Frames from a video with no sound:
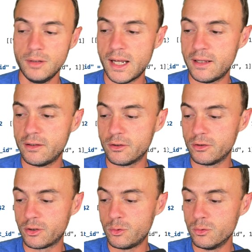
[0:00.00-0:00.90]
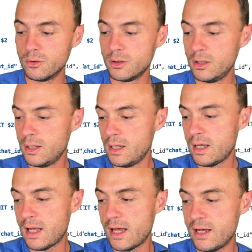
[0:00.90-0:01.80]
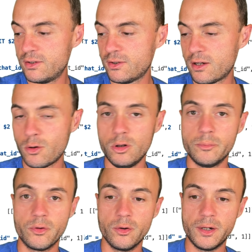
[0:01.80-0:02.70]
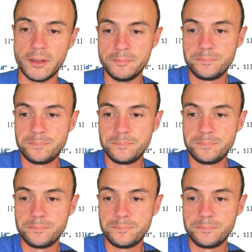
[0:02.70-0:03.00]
and their liqueur has a cold brew in it.